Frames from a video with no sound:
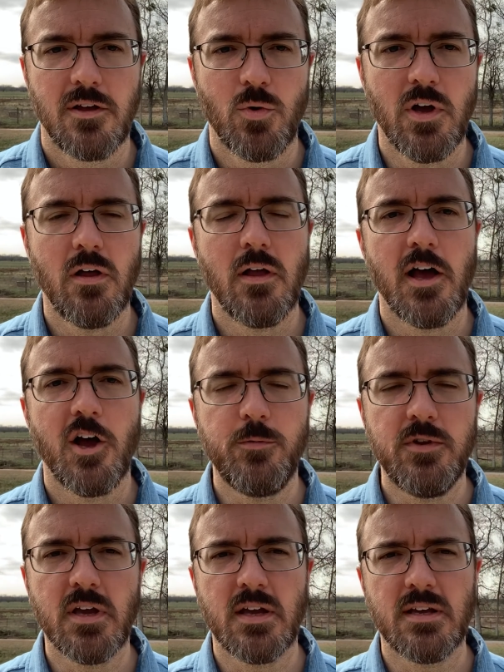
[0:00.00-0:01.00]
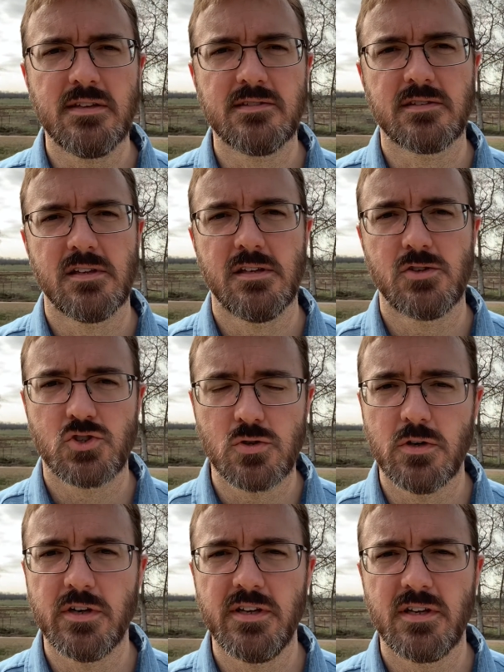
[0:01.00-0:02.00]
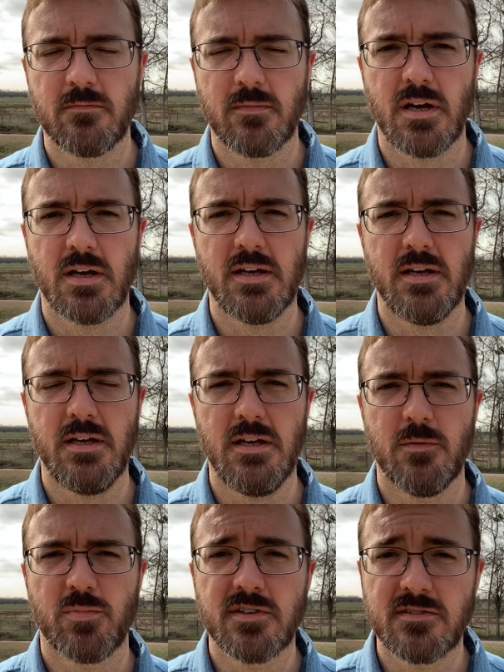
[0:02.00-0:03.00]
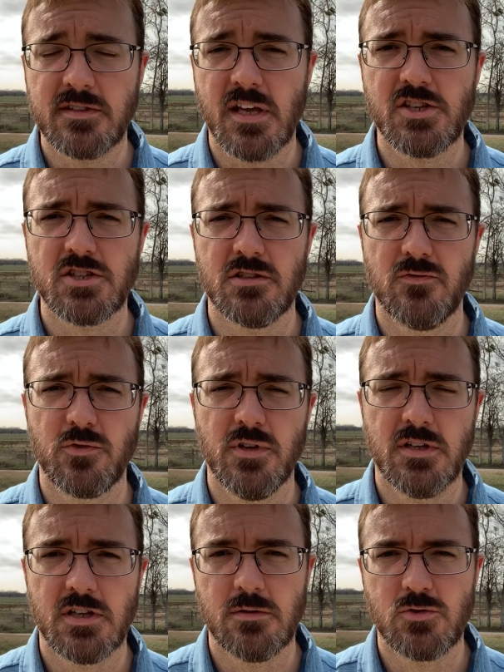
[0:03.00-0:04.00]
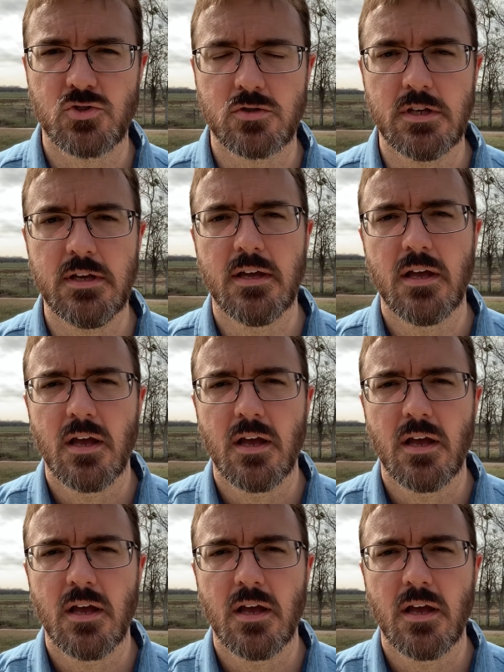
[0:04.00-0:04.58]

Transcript: Well, I hope you guys enjoyed my presentation of green chemistry.